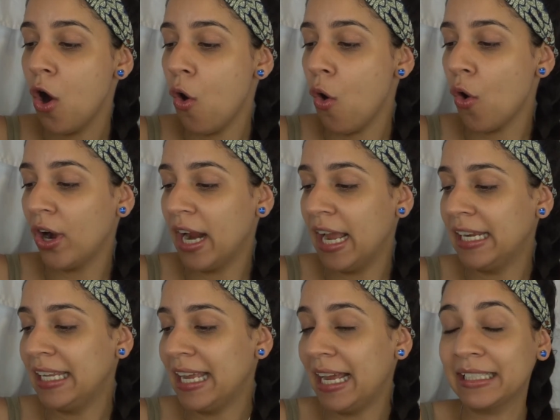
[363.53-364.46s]
or
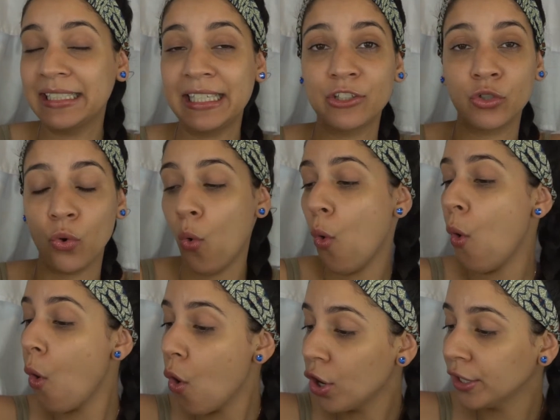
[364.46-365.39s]
any excess
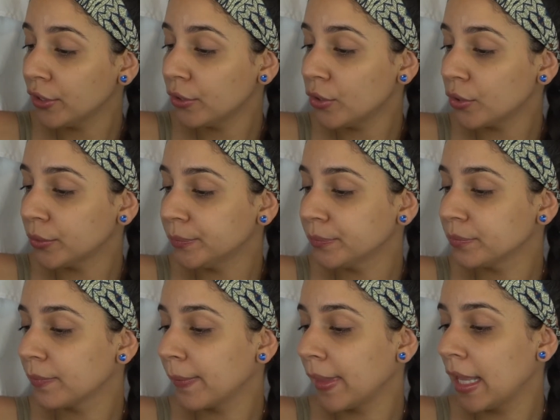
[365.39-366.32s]
oil.
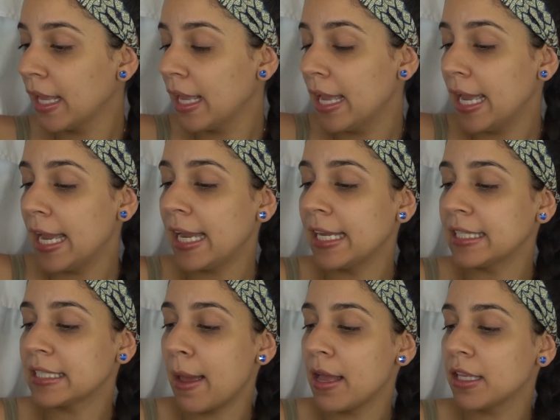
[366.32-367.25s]

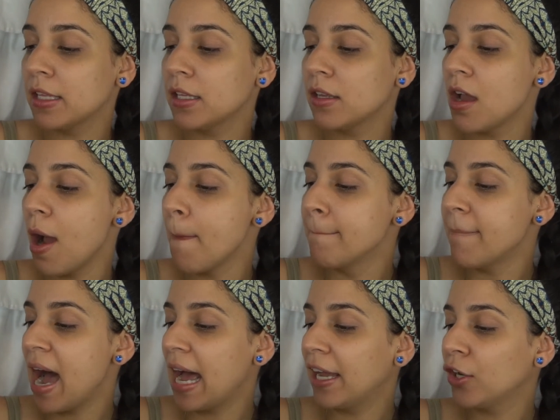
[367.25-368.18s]
It's
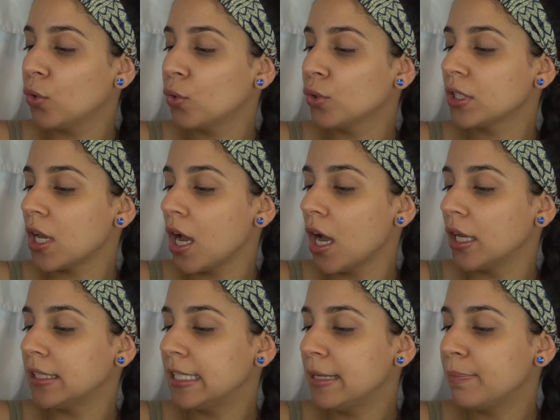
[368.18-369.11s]
mild,
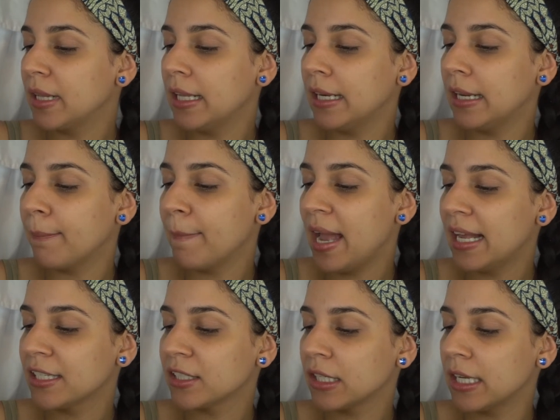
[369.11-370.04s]
deep cleaning
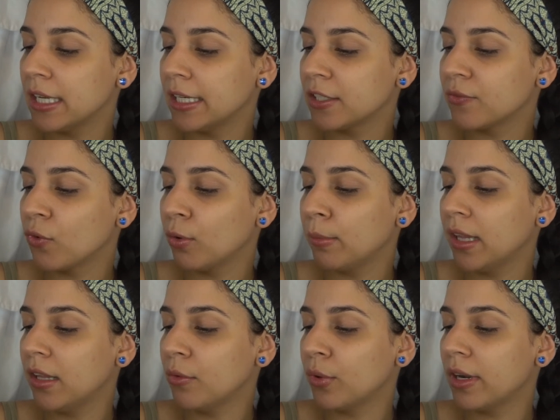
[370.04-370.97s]
mask, and is
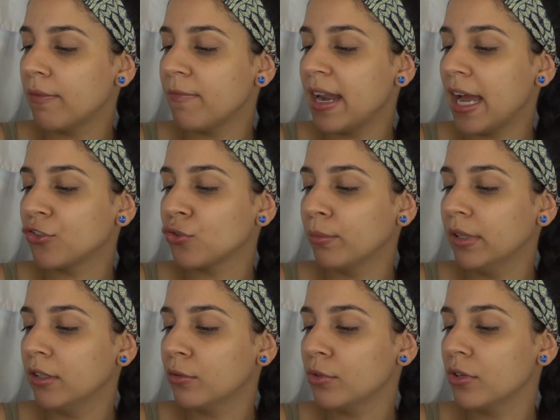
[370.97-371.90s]
formulated with natural
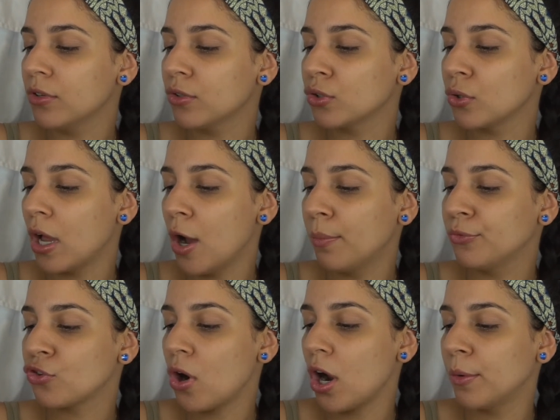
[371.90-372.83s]
minerals to help
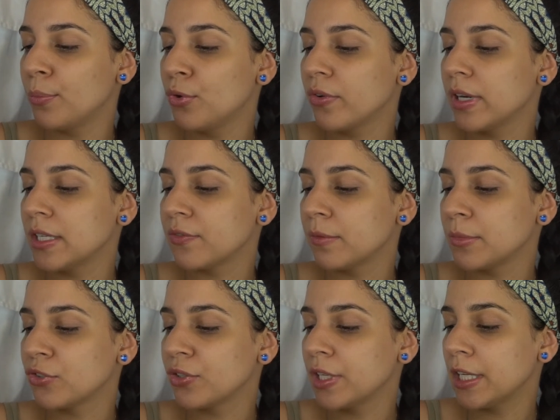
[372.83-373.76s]
draw impurities from
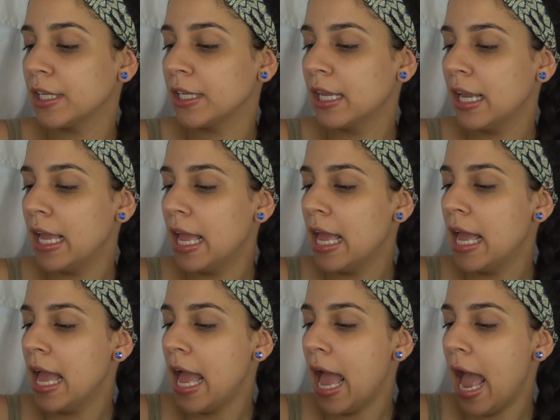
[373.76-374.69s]
skin,
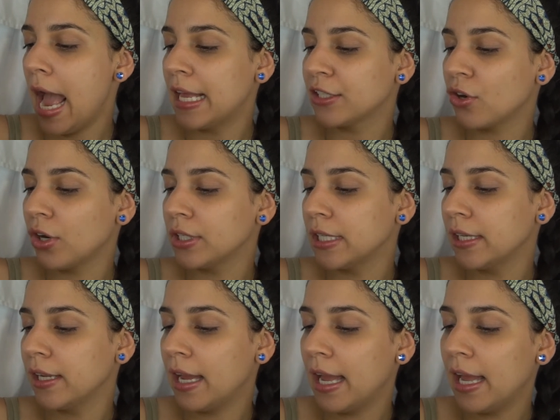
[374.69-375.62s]
as
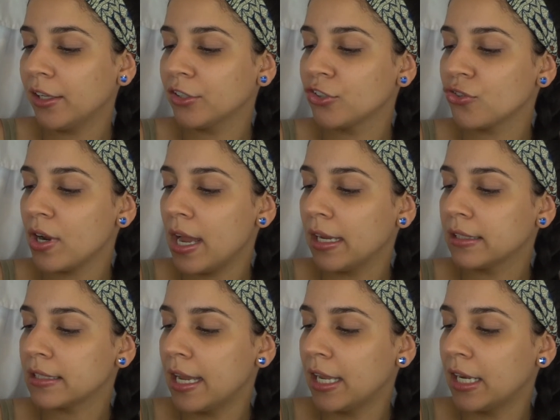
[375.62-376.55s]
gardenia
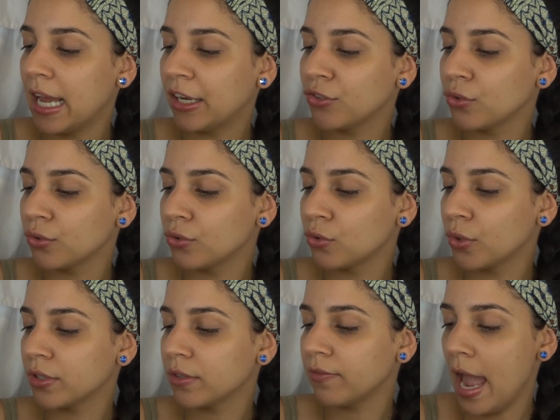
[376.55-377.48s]
extract and natural
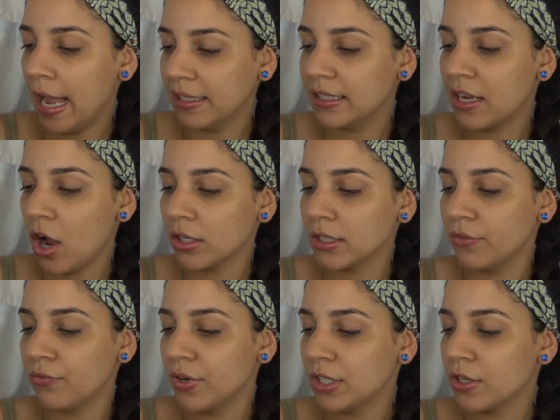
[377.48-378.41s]
source of
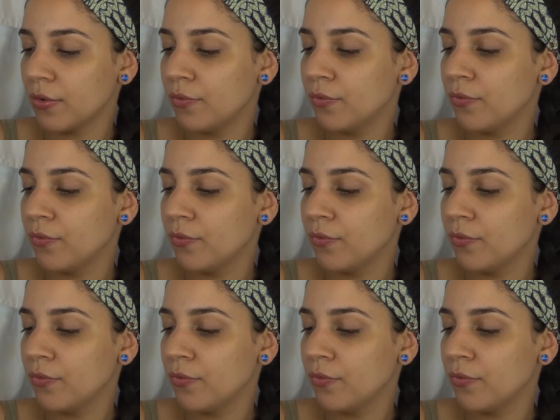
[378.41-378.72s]
antioxidant rich